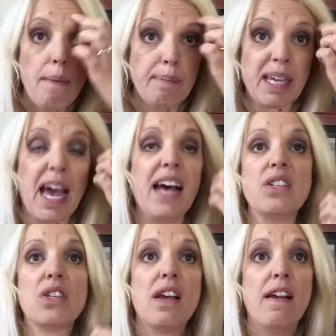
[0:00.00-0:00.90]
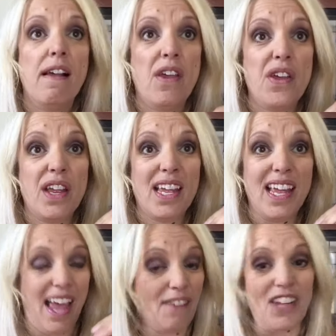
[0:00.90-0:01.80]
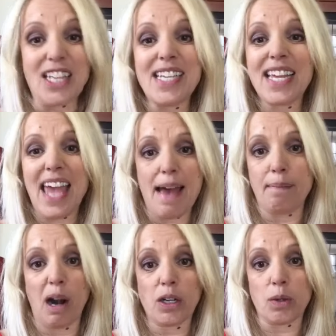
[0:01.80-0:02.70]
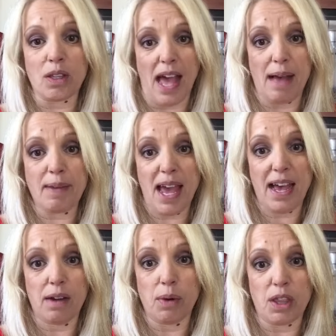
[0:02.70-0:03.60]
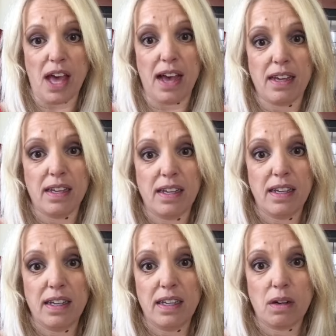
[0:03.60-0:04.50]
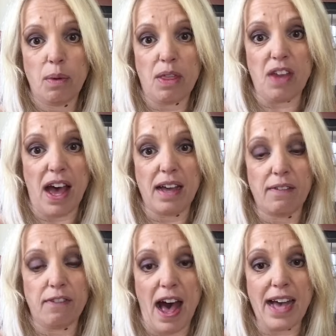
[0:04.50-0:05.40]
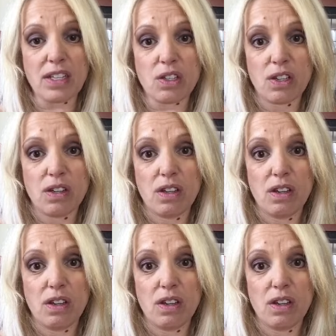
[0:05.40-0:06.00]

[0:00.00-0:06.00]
Because if Disney can't merge with Comcast with uh, with uh, Fox,